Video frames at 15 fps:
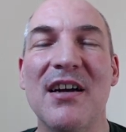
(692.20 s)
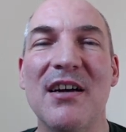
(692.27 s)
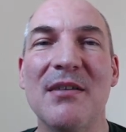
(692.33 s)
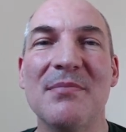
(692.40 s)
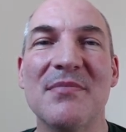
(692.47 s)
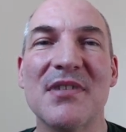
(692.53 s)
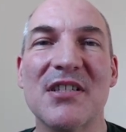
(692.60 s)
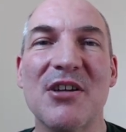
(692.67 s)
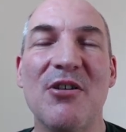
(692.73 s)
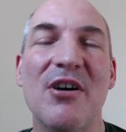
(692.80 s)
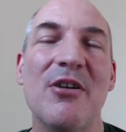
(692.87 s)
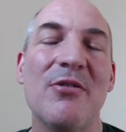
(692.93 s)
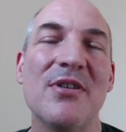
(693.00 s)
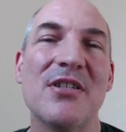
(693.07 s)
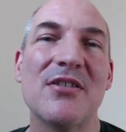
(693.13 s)
So I
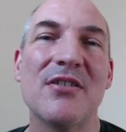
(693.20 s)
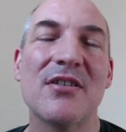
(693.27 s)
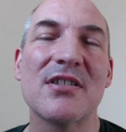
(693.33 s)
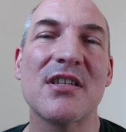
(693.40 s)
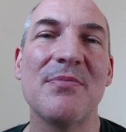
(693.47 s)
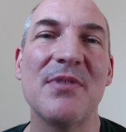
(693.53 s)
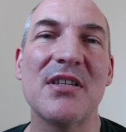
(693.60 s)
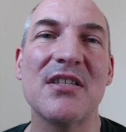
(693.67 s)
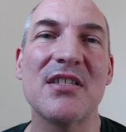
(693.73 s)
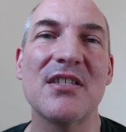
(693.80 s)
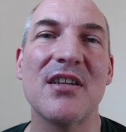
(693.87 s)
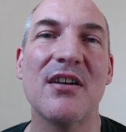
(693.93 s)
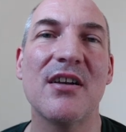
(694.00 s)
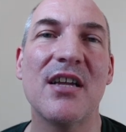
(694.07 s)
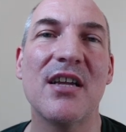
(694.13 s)
always took something to
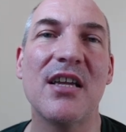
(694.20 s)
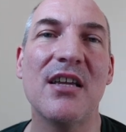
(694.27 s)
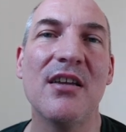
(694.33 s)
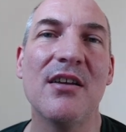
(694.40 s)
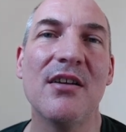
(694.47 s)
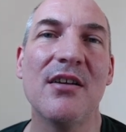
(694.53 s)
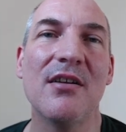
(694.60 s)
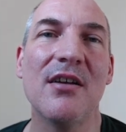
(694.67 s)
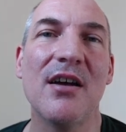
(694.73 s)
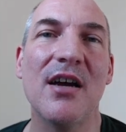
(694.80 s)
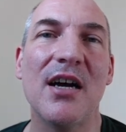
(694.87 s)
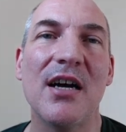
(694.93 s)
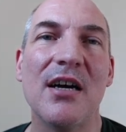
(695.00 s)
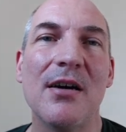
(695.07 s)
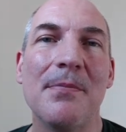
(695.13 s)
study,
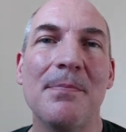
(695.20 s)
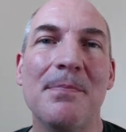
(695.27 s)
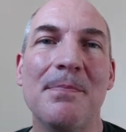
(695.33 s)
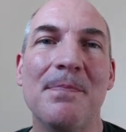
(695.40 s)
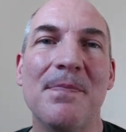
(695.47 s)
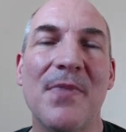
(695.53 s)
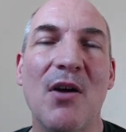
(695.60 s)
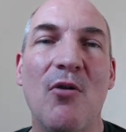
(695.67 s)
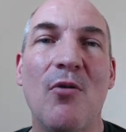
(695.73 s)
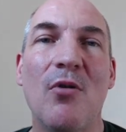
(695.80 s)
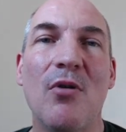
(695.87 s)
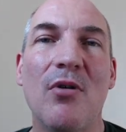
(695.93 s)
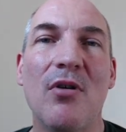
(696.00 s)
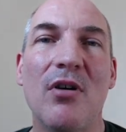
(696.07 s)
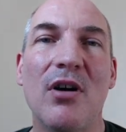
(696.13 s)

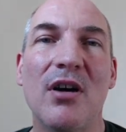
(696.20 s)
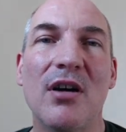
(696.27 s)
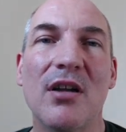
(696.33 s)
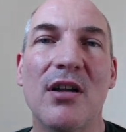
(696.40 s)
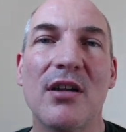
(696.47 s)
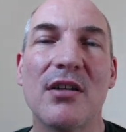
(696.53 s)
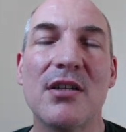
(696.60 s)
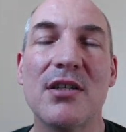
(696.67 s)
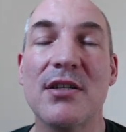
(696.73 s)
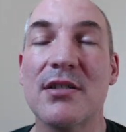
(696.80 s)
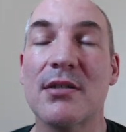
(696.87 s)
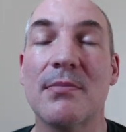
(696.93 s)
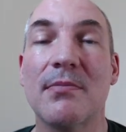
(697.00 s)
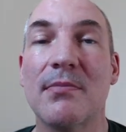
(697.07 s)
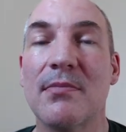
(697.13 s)
or
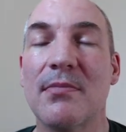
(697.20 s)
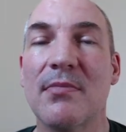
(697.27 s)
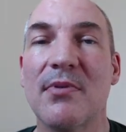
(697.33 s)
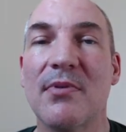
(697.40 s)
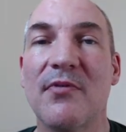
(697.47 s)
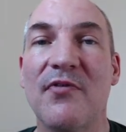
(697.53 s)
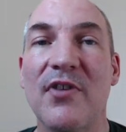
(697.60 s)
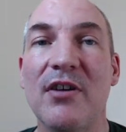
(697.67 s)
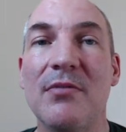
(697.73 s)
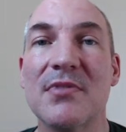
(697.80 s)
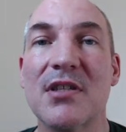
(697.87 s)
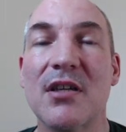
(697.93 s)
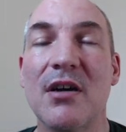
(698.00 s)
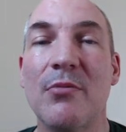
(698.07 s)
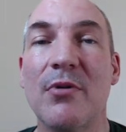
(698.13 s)
just films
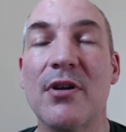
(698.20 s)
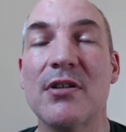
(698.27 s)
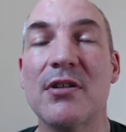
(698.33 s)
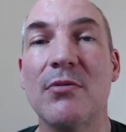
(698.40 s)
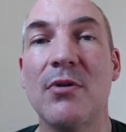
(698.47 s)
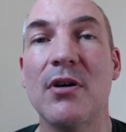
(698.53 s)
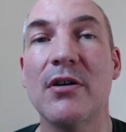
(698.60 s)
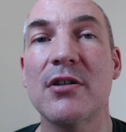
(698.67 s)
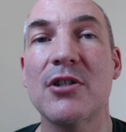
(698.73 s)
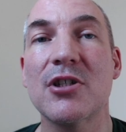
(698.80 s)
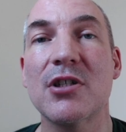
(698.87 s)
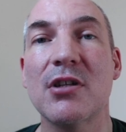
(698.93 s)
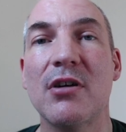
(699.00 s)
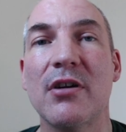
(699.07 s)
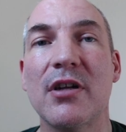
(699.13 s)
that I wanted to watch
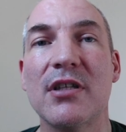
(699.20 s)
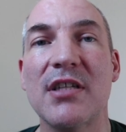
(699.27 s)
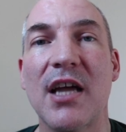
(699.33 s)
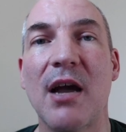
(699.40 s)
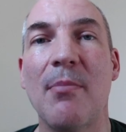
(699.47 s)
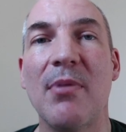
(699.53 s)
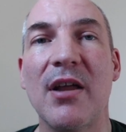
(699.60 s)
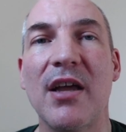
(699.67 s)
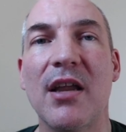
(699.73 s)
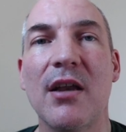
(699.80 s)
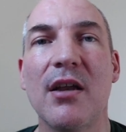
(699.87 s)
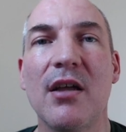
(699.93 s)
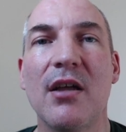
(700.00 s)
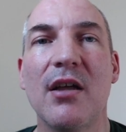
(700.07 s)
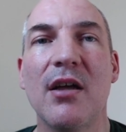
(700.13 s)
on a tablet,
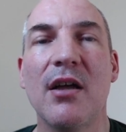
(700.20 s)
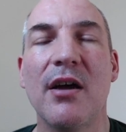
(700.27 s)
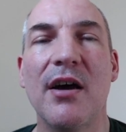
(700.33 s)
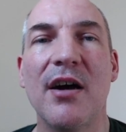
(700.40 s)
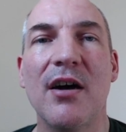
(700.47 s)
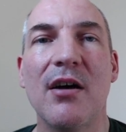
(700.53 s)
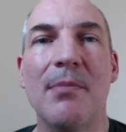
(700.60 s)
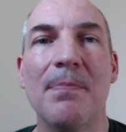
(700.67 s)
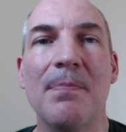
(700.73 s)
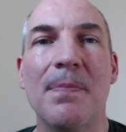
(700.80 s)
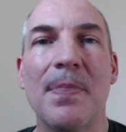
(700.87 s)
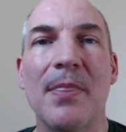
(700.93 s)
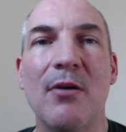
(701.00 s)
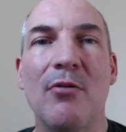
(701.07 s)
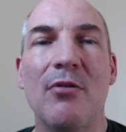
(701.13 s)

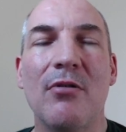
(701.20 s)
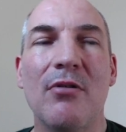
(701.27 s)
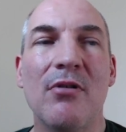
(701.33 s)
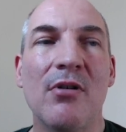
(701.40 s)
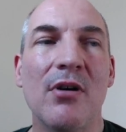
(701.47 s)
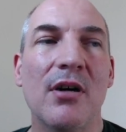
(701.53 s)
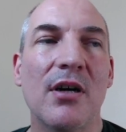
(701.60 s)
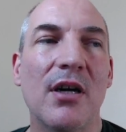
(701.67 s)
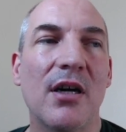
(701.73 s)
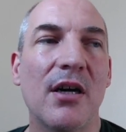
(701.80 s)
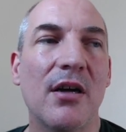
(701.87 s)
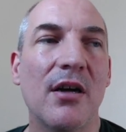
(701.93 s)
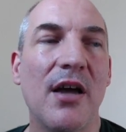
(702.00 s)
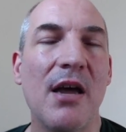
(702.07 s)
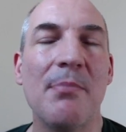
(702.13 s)
or
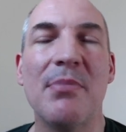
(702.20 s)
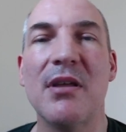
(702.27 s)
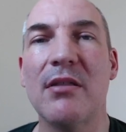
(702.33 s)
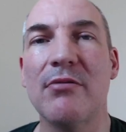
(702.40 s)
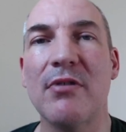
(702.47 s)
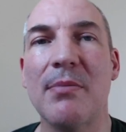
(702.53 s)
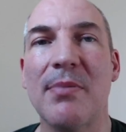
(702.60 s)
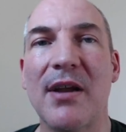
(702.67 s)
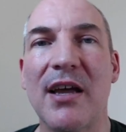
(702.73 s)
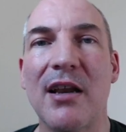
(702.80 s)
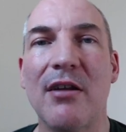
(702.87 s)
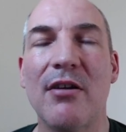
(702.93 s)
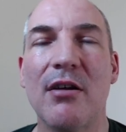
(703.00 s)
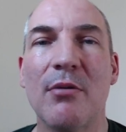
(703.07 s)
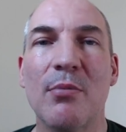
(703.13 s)
MP3 player
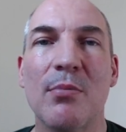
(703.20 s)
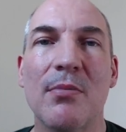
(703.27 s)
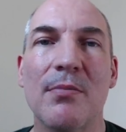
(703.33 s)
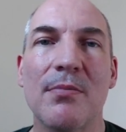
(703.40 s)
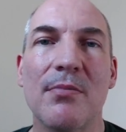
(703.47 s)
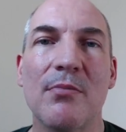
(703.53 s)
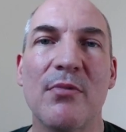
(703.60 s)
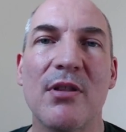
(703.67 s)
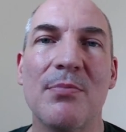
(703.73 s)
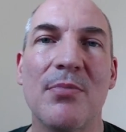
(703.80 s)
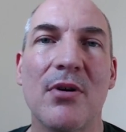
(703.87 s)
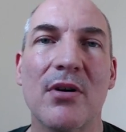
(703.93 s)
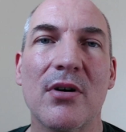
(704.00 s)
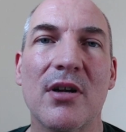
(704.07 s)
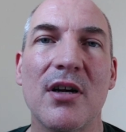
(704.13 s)
load up with
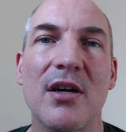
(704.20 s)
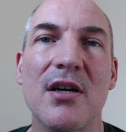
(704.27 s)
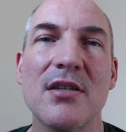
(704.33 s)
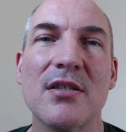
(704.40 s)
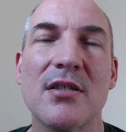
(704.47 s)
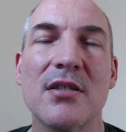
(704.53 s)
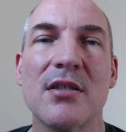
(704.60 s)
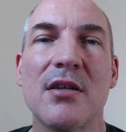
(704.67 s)
podcasts.